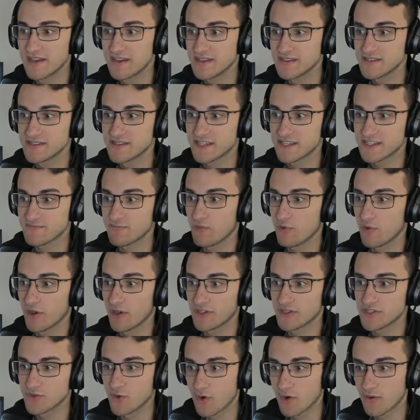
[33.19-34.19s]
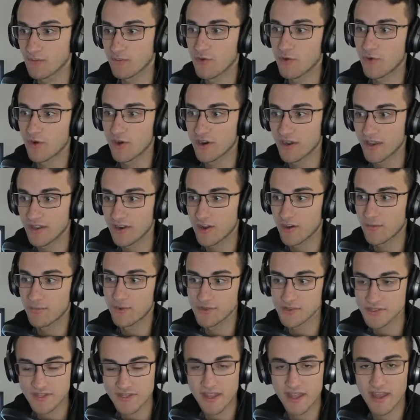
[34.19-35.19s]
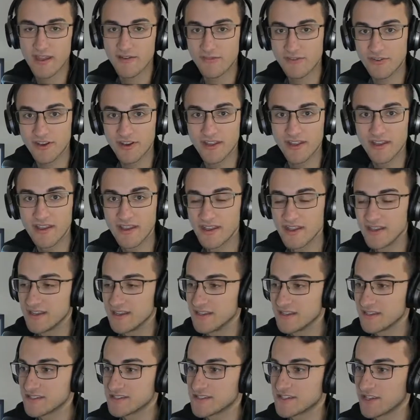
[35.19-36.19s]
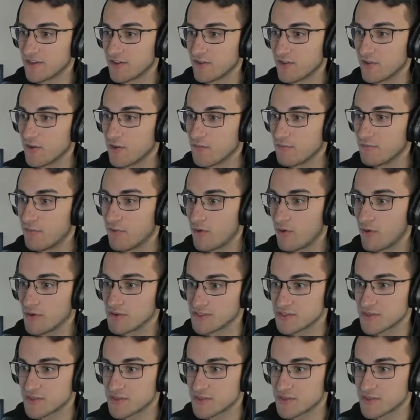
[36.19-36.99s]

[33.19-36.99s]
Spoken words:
6 points or more in almost every single poll.